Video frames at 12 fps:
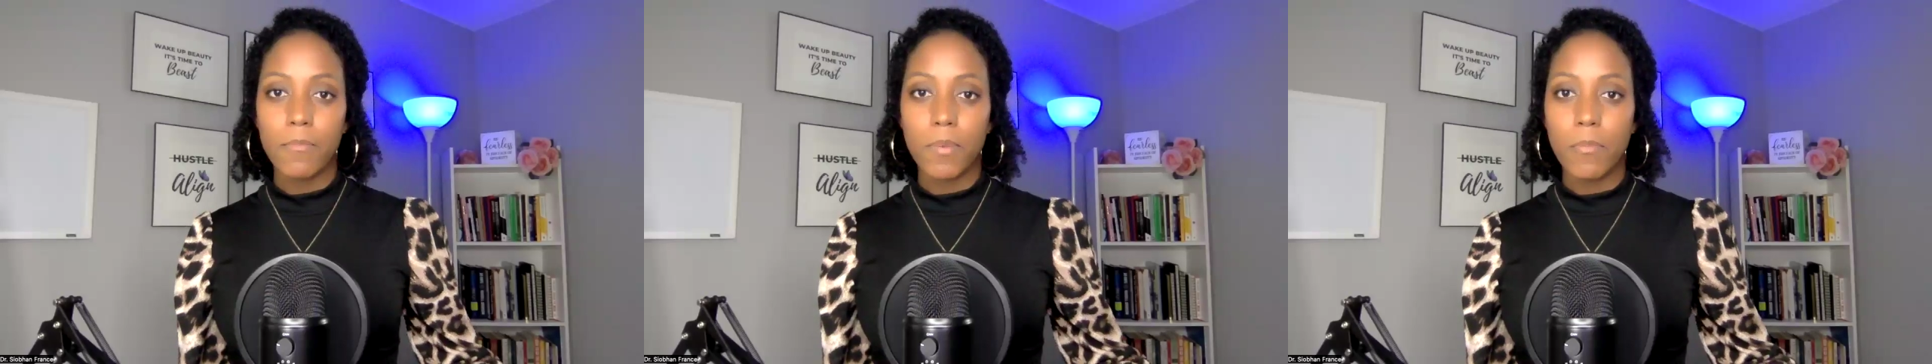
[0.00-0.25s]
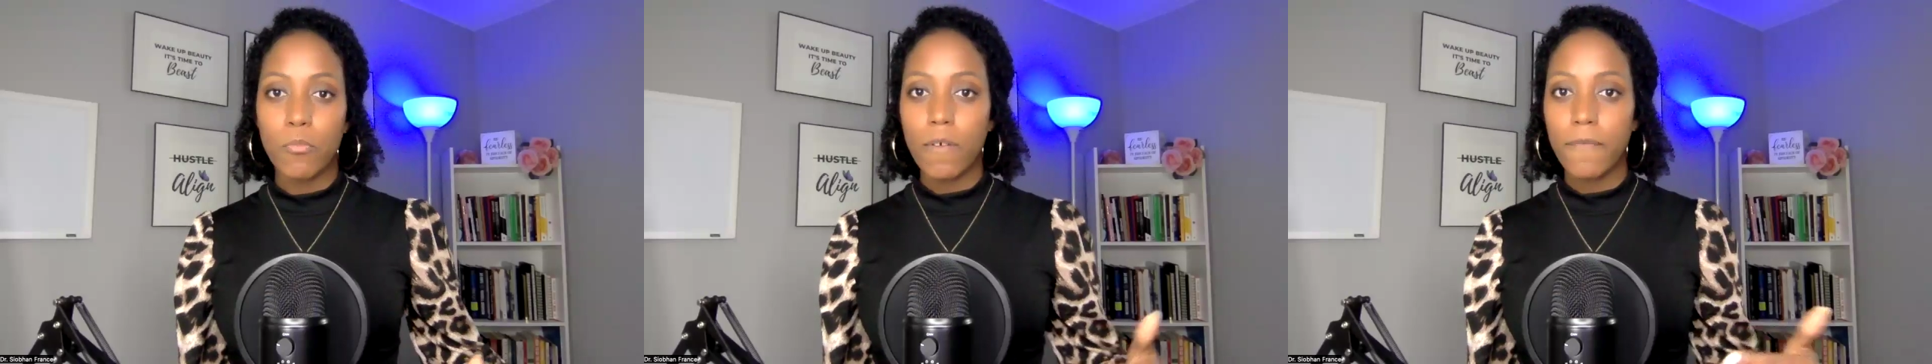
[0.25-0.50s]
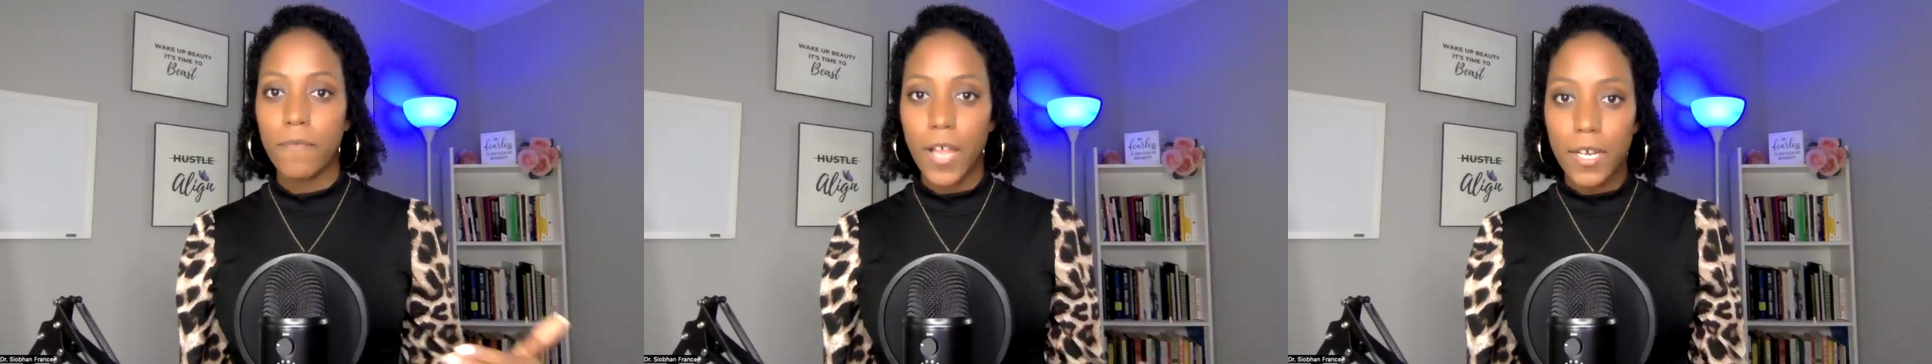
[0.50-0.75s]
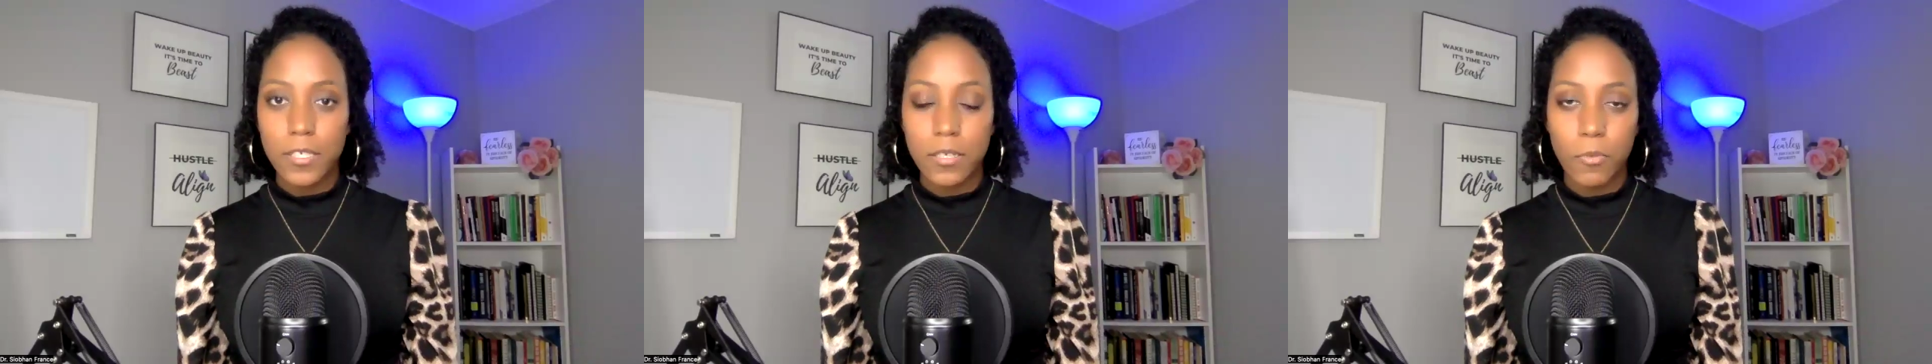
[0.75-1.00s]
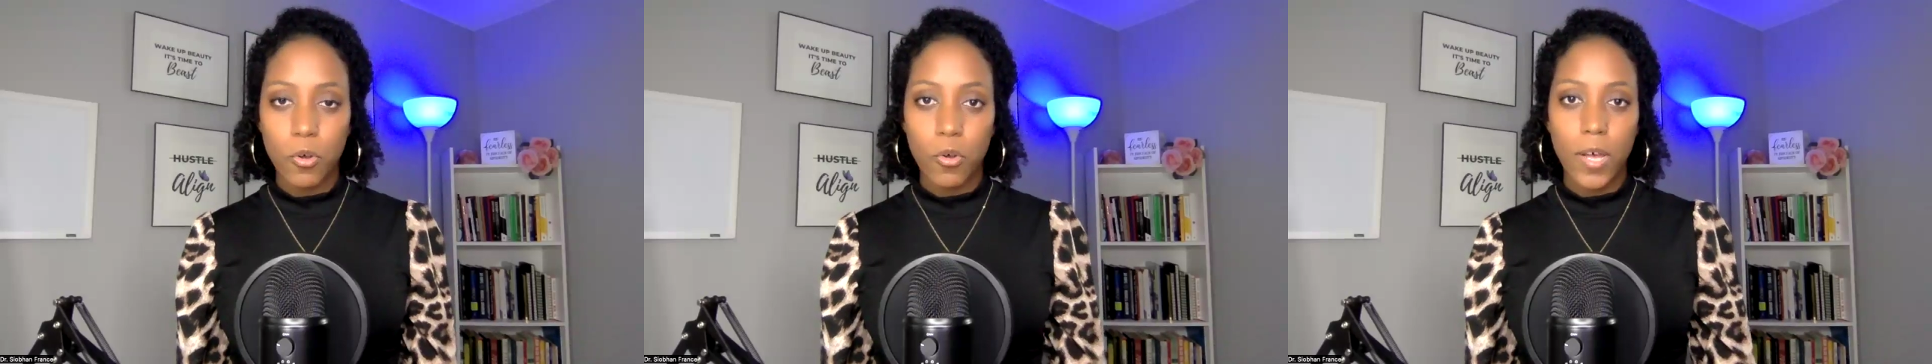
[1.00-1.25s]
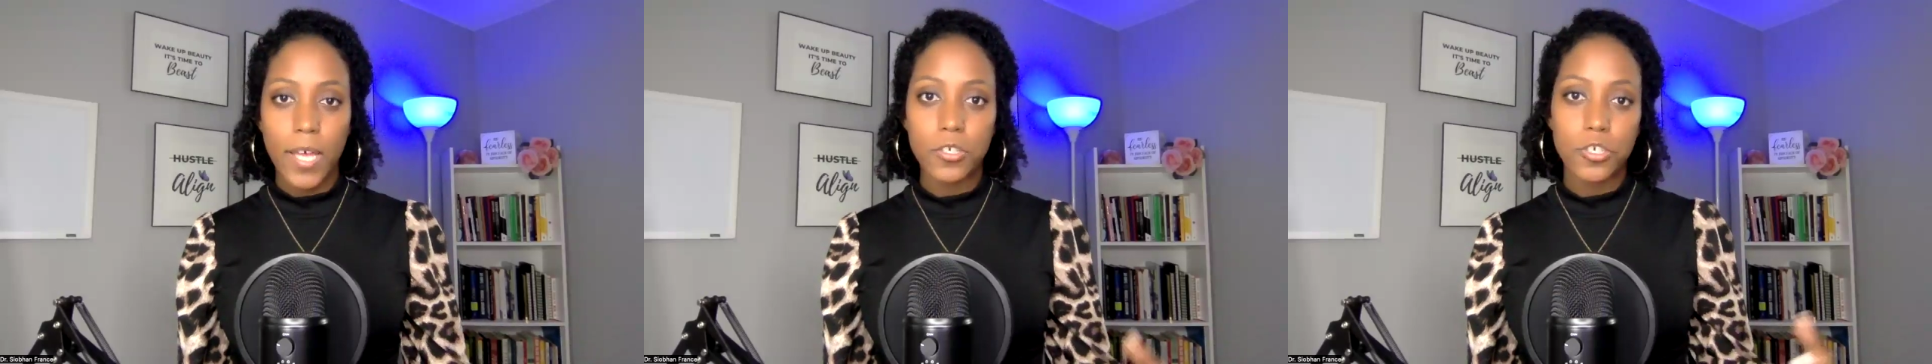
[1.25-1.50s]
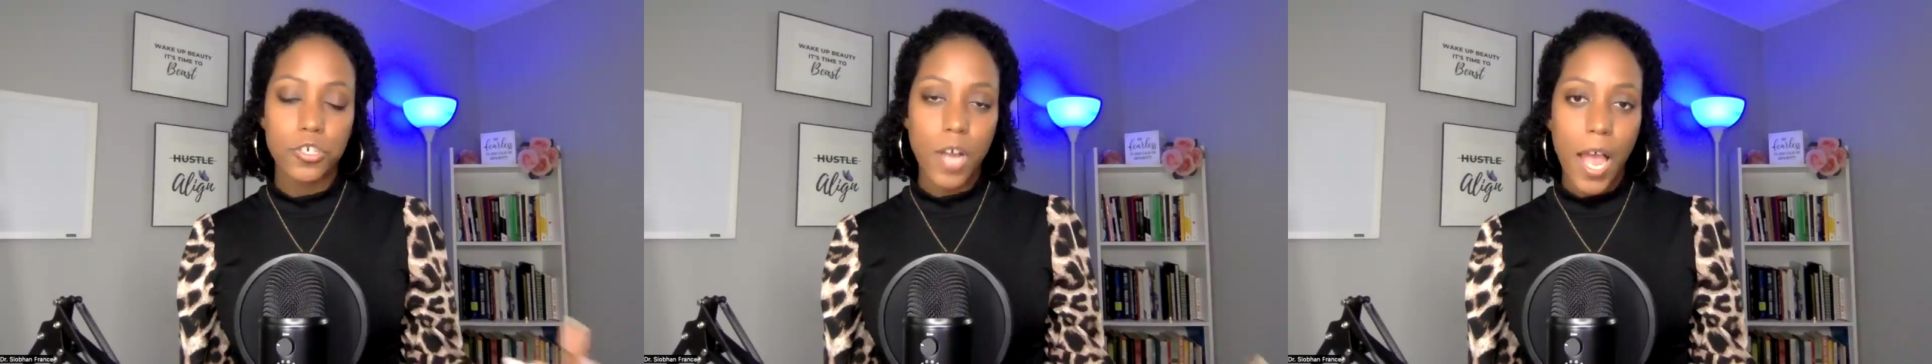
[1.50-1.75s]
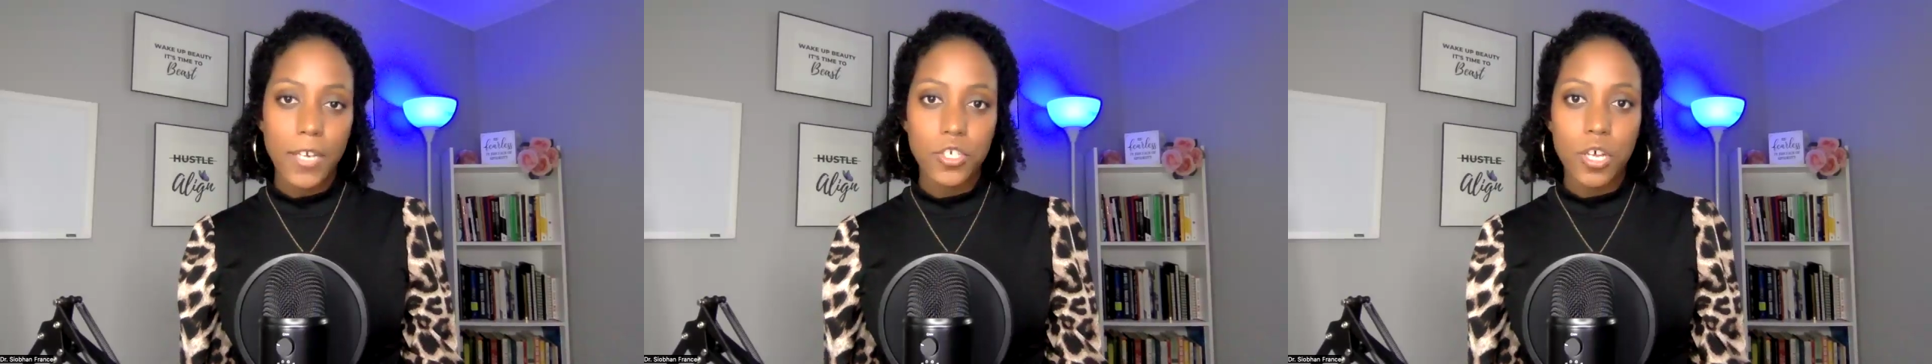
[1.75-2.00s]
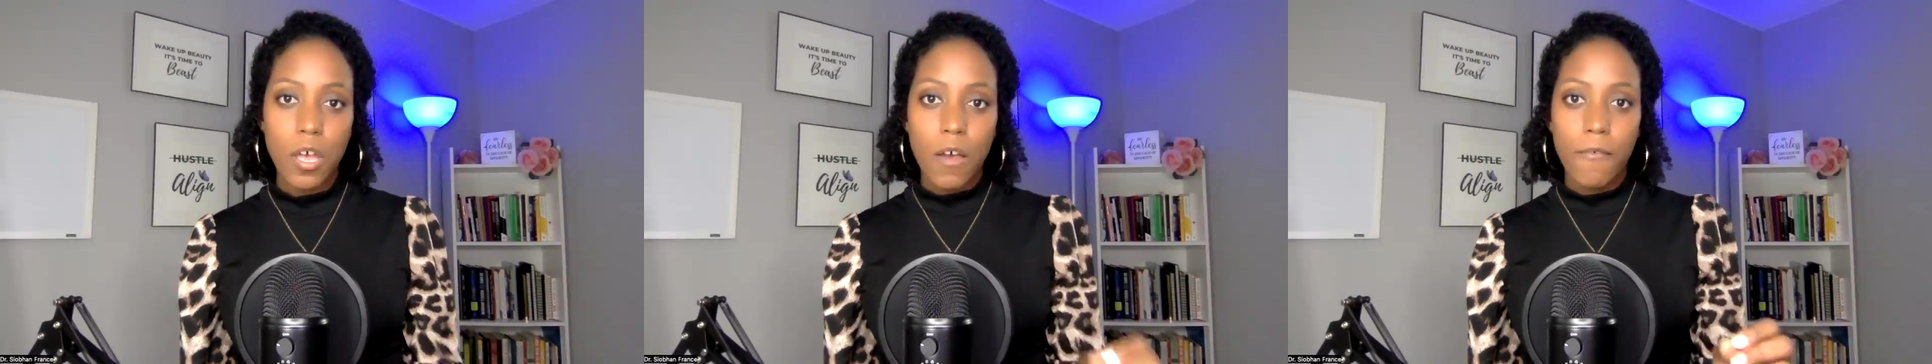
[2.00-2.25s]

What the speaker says: be more flexible and stretch